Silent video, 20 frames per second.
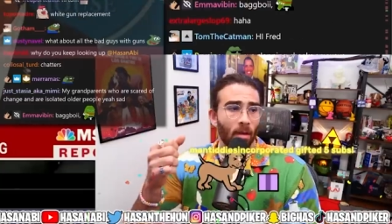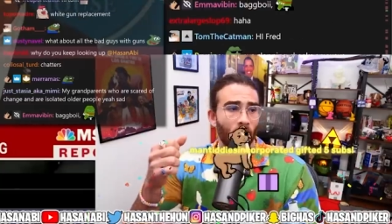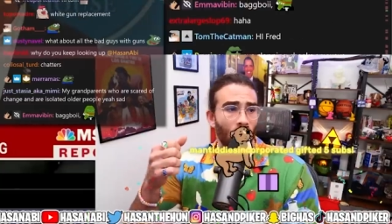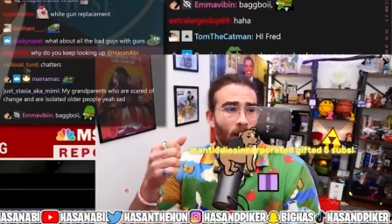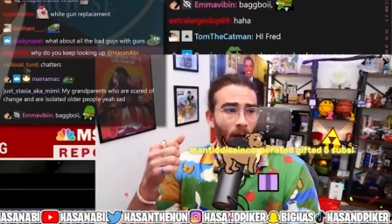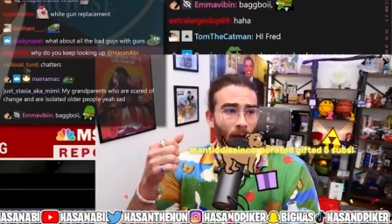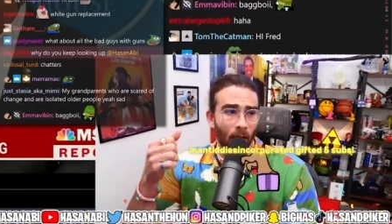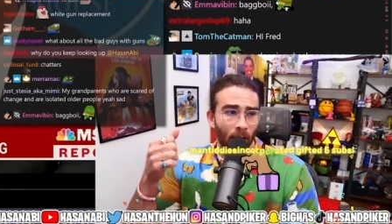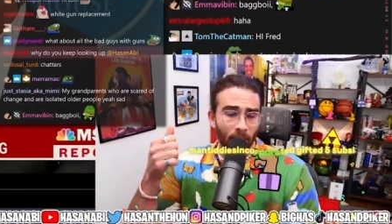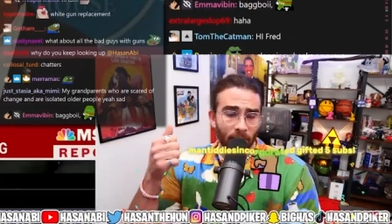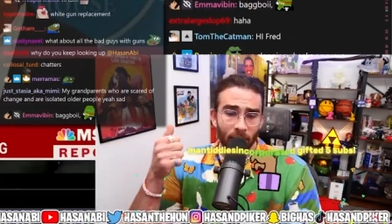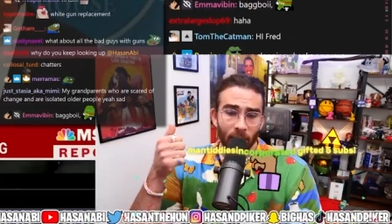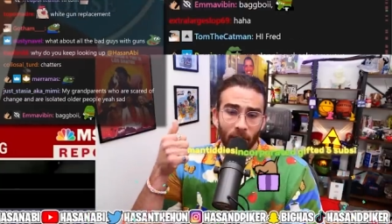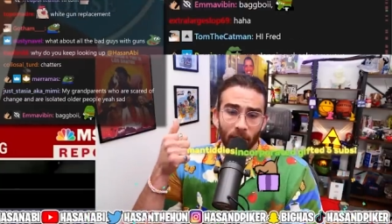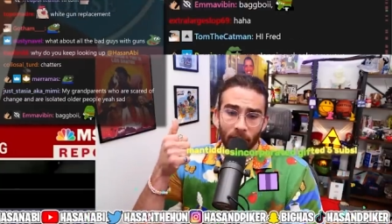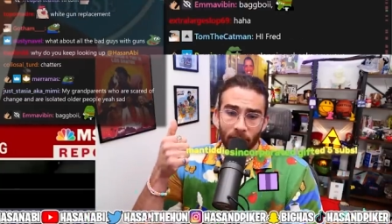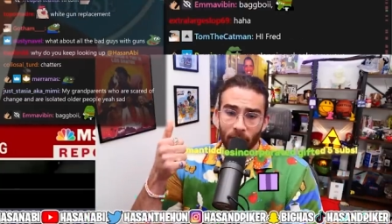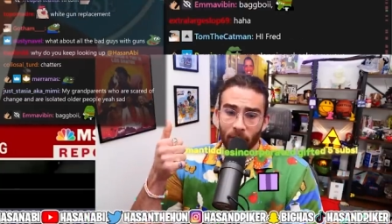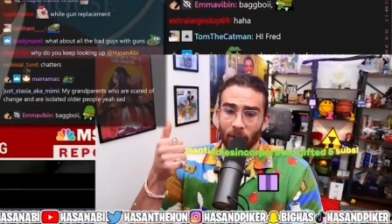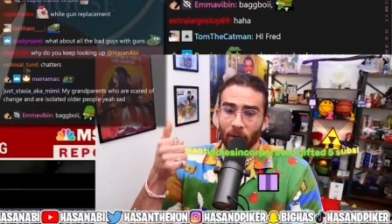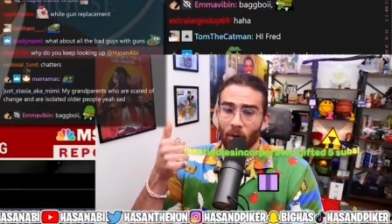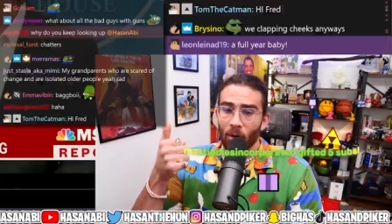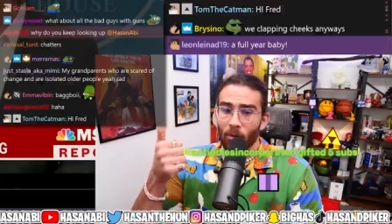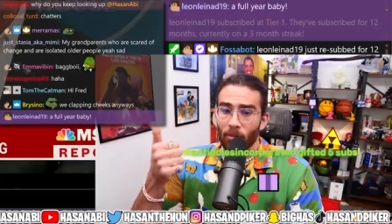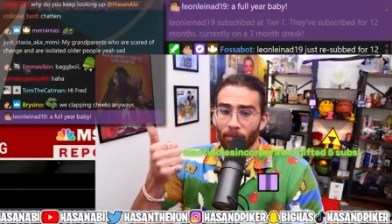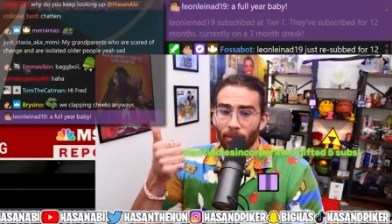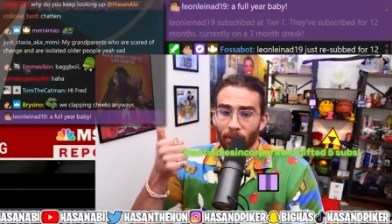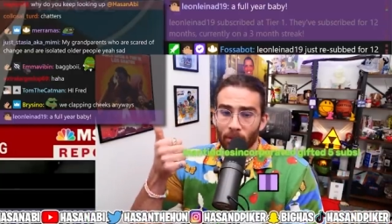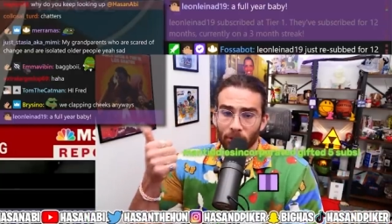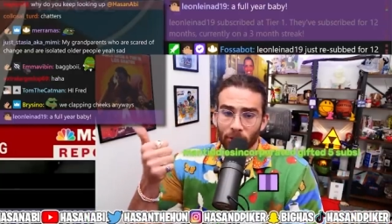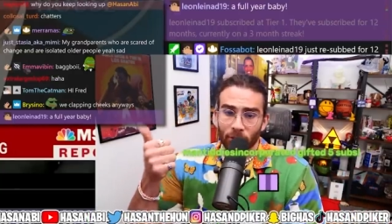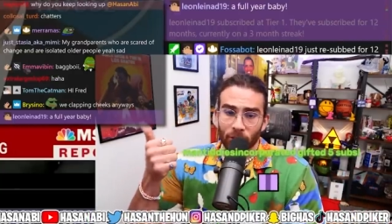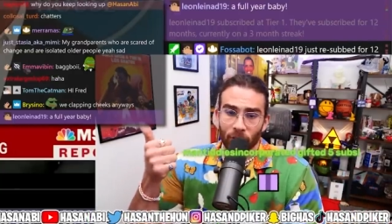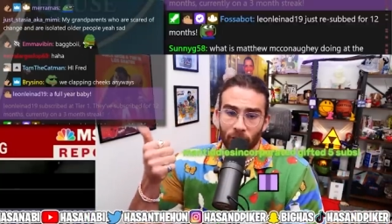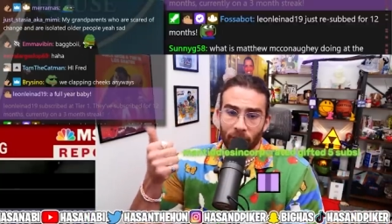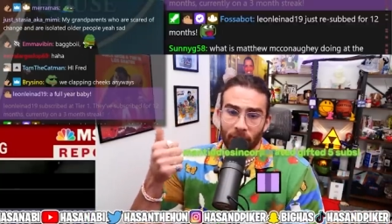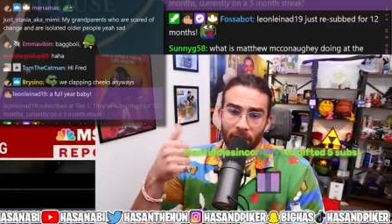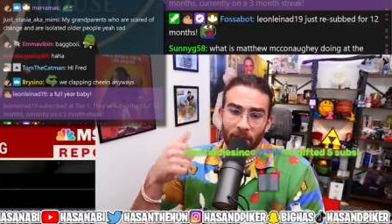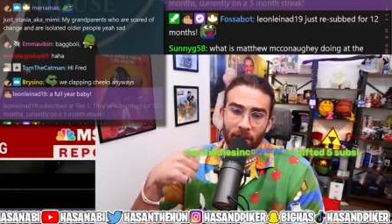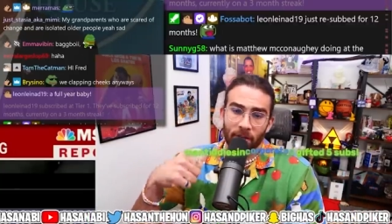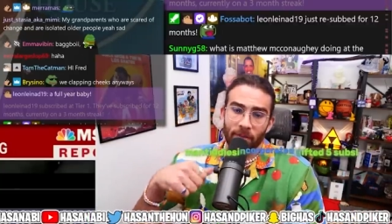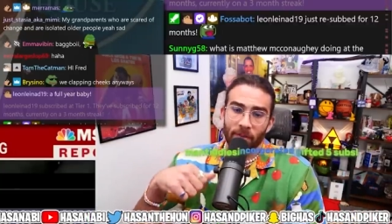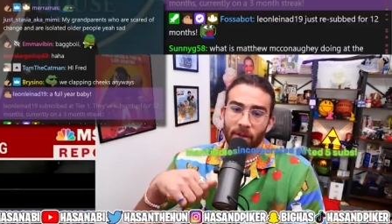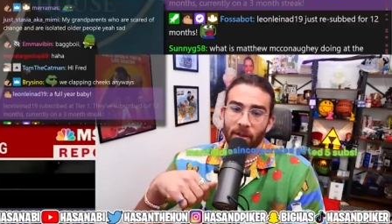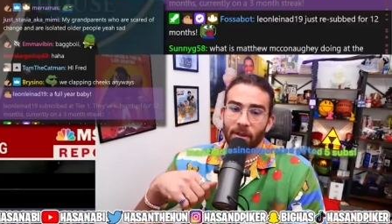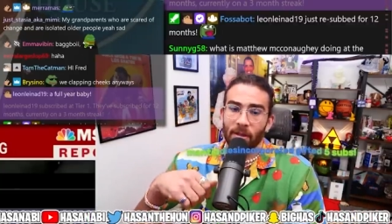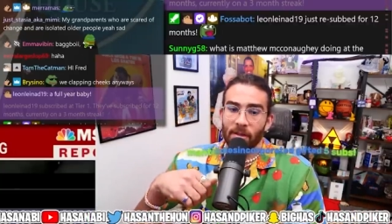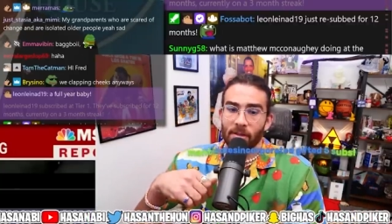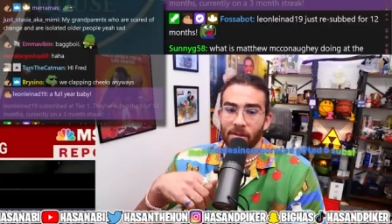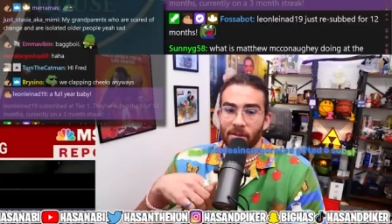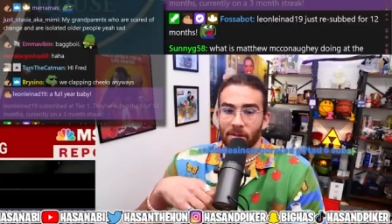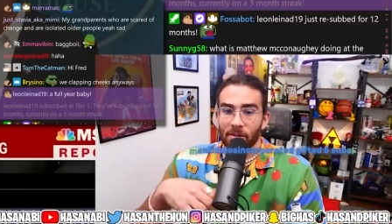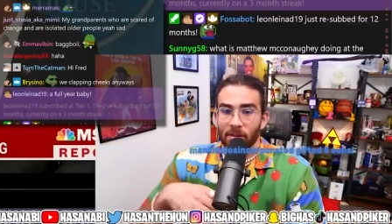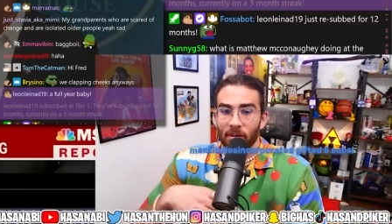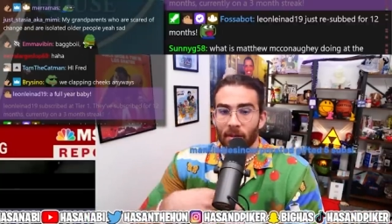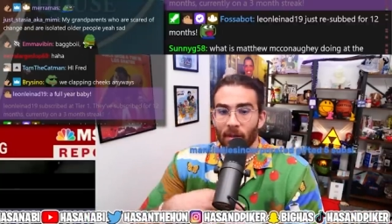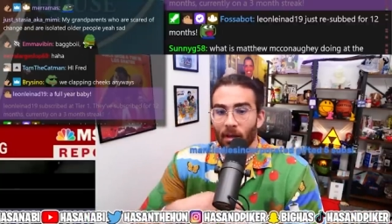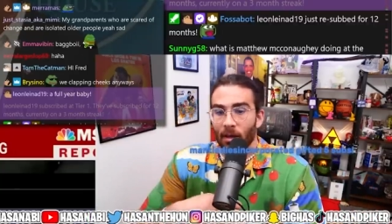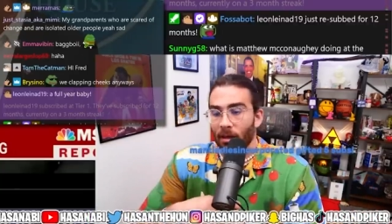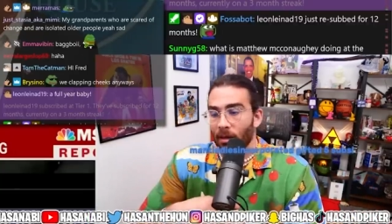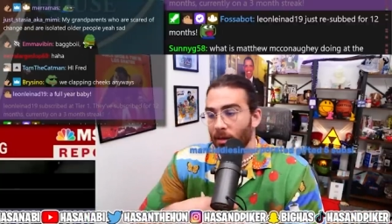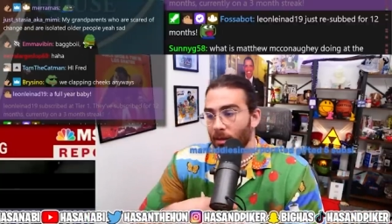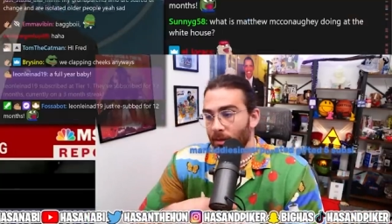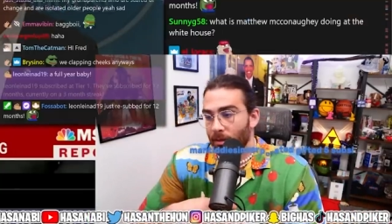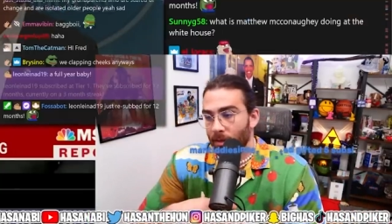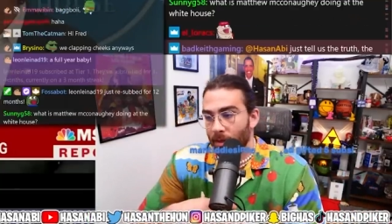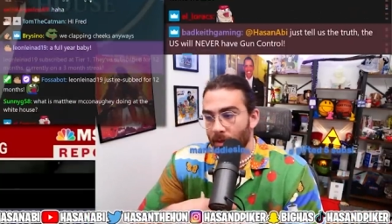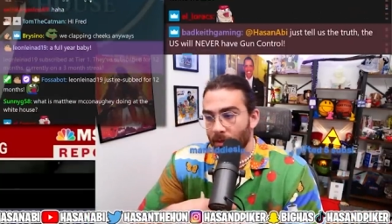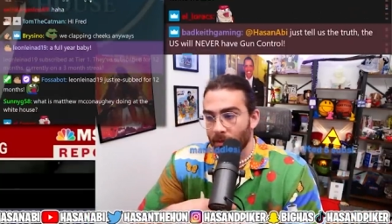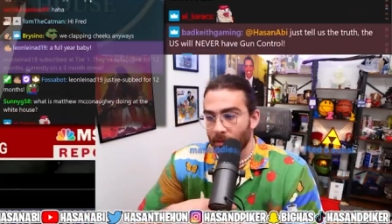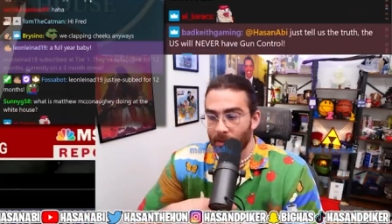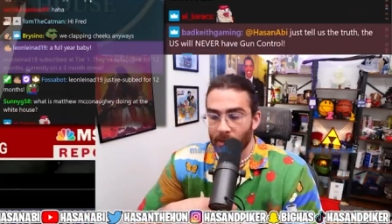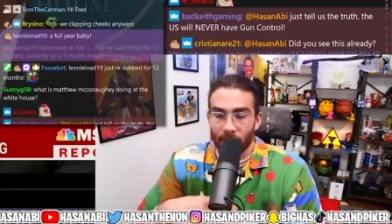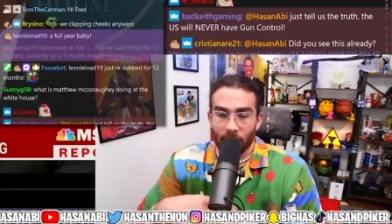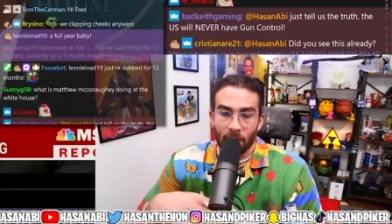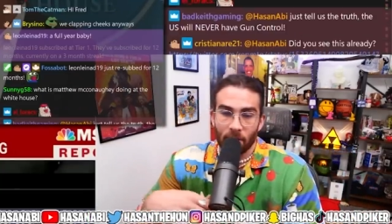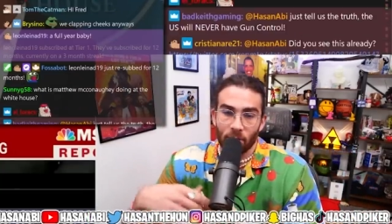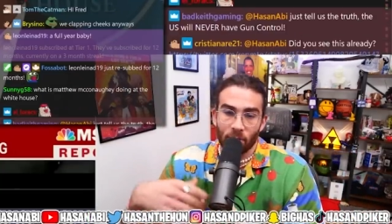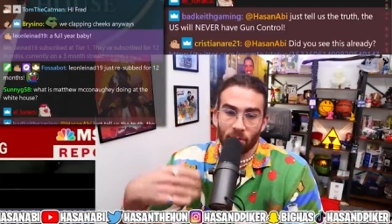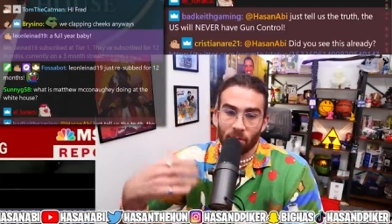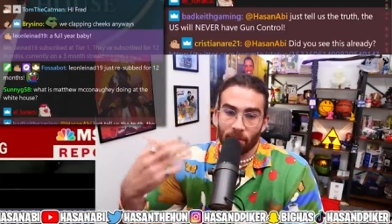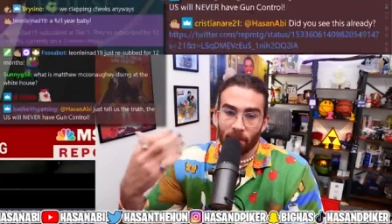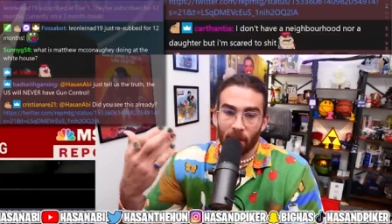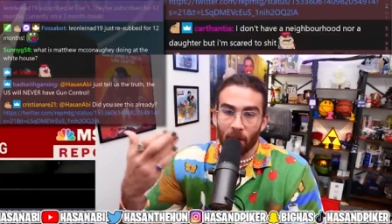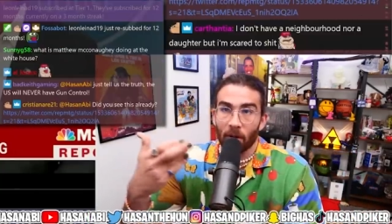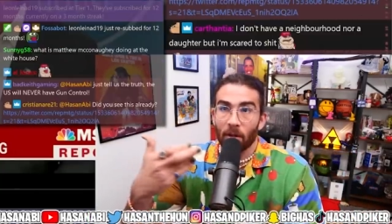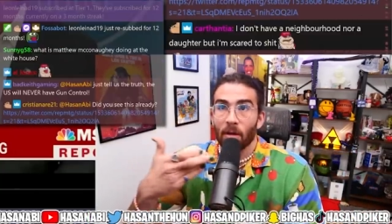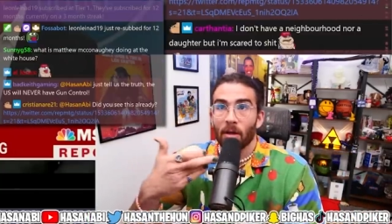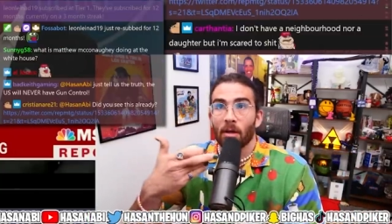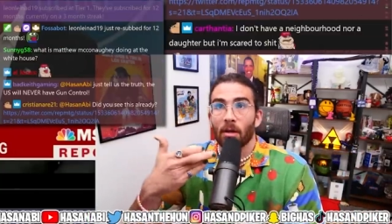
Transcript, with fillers: uh, their their own personal inconvenience uh, than than they do about